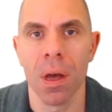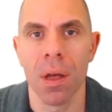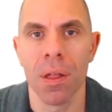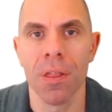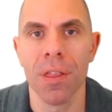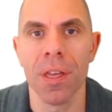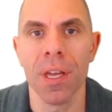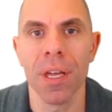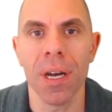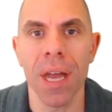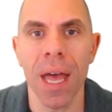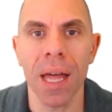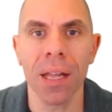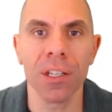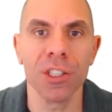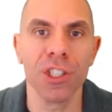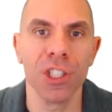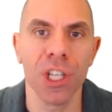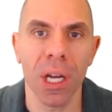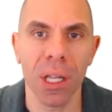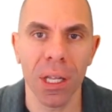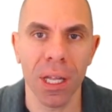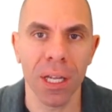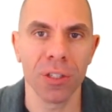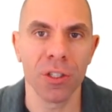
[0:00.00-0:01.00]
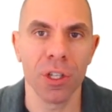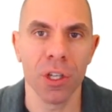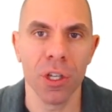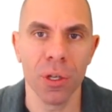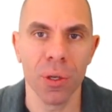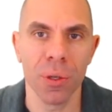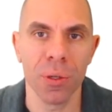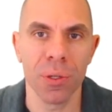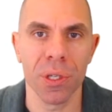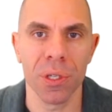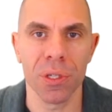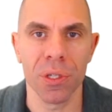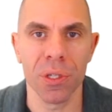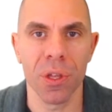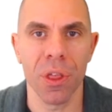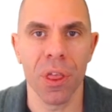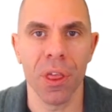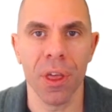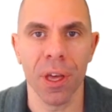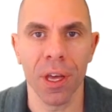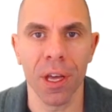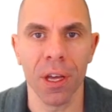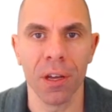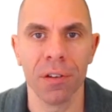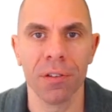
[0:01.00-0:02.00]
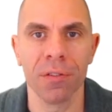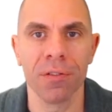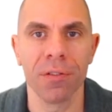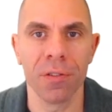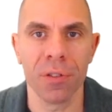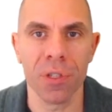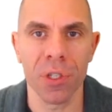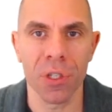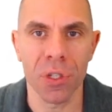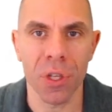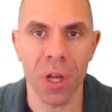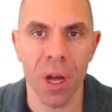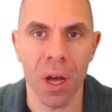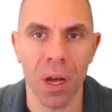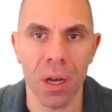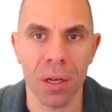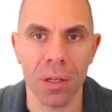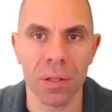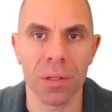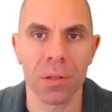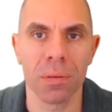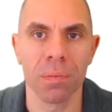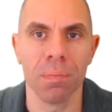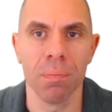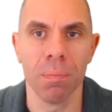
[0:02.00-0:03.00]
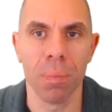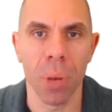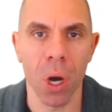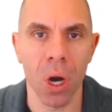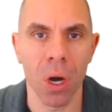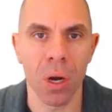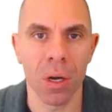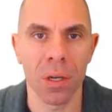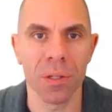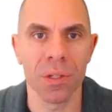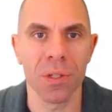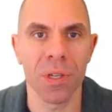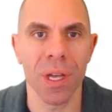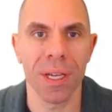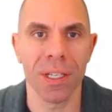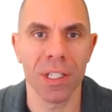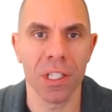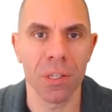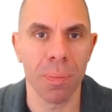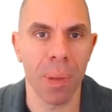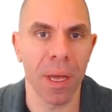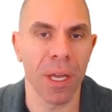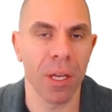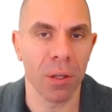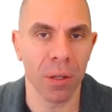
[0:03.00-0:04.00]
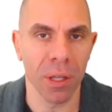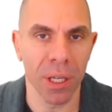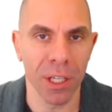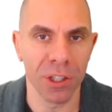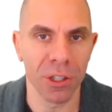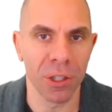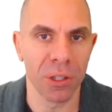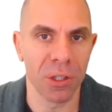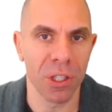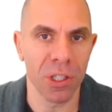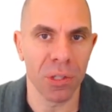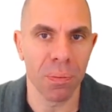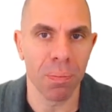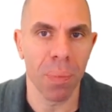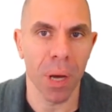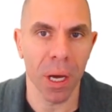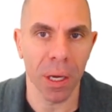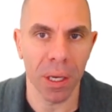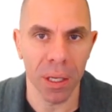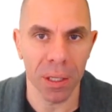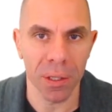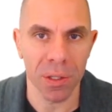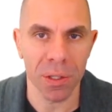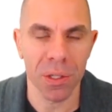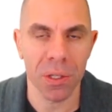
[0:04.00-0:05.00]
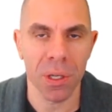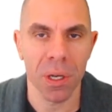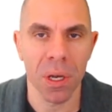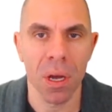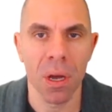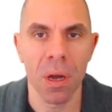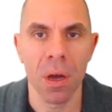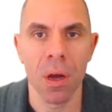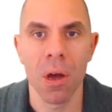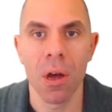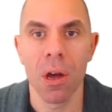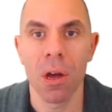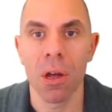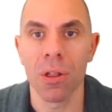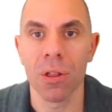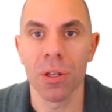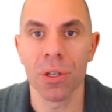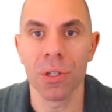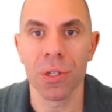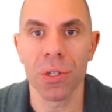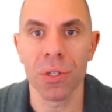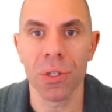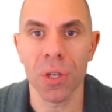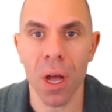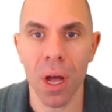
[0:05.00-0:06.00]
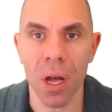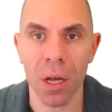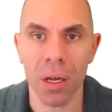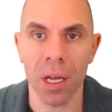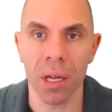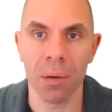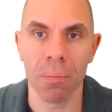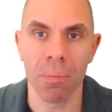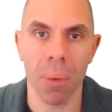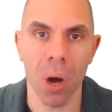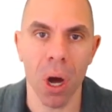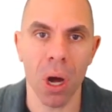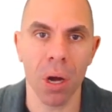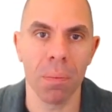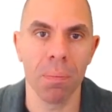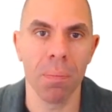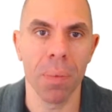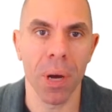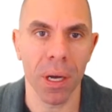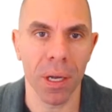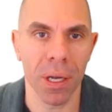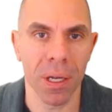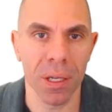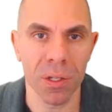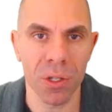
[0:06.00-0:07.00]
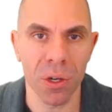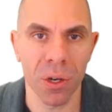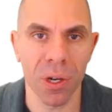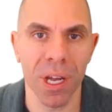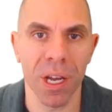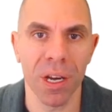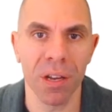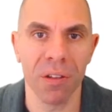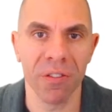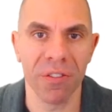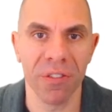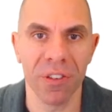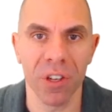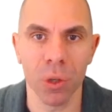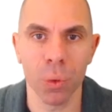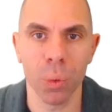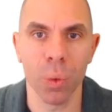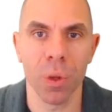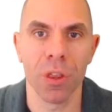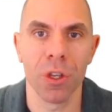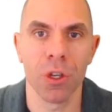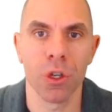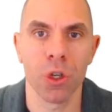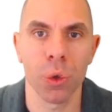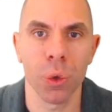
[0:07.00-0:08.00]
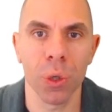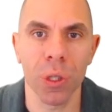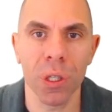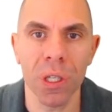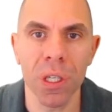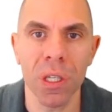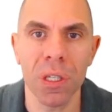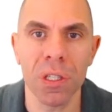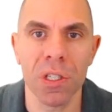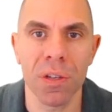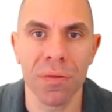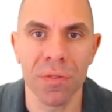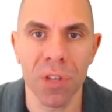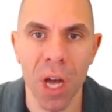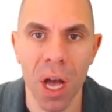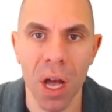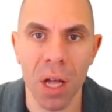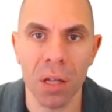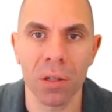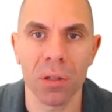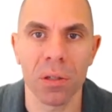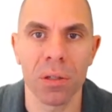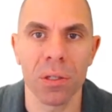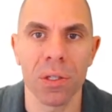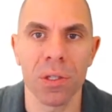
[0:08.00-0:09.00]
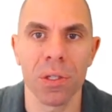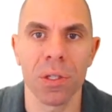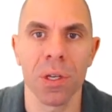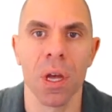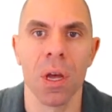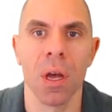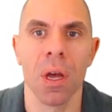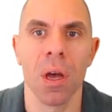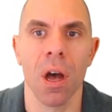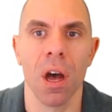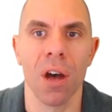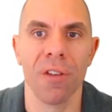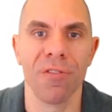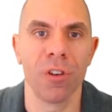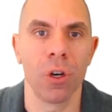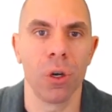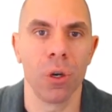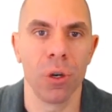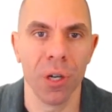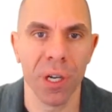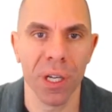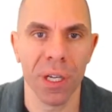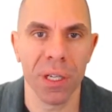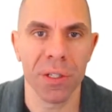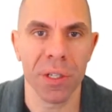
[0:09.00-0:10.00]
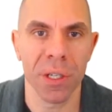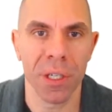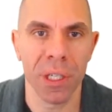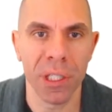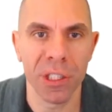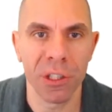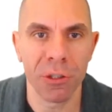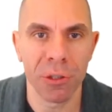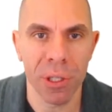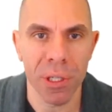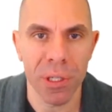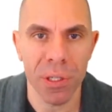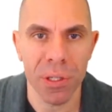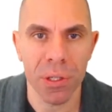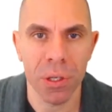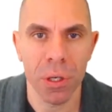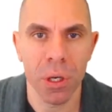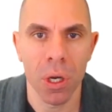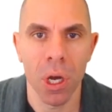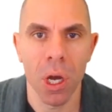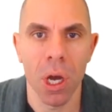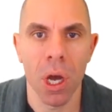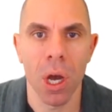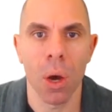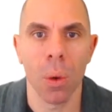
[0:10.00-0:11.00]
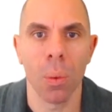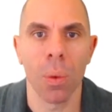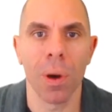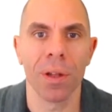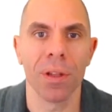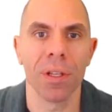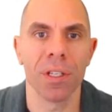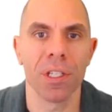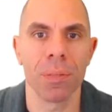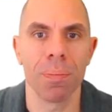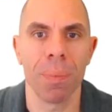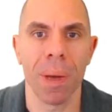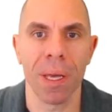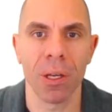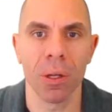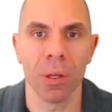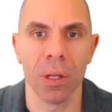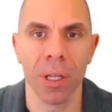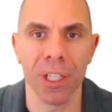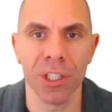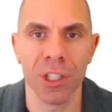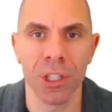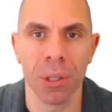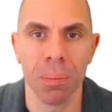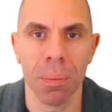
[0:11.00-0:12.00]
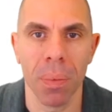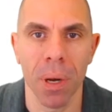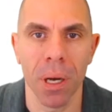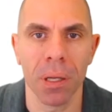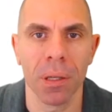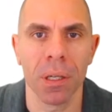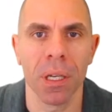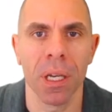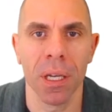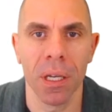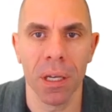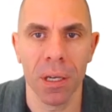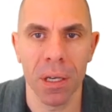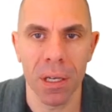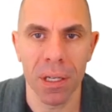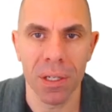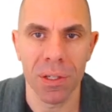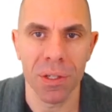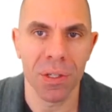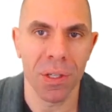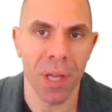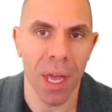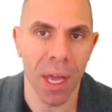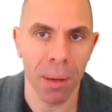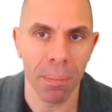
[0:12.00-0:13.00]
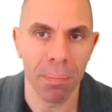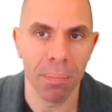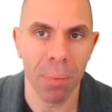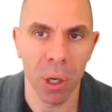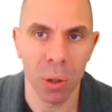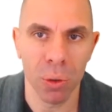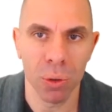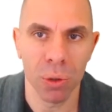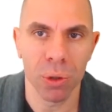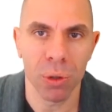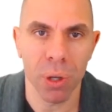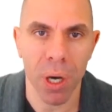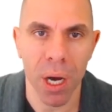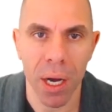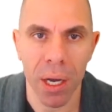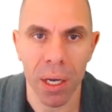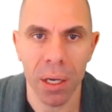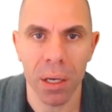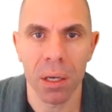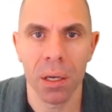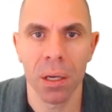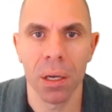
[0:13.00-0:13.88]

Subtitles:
The analogy I like to use is to think of stocks, bonds, and speculations as buckets. The stock and bond buckets are getting filled with trillions of dollars of earnings and interest, while the speculation bucket is staying bone dry.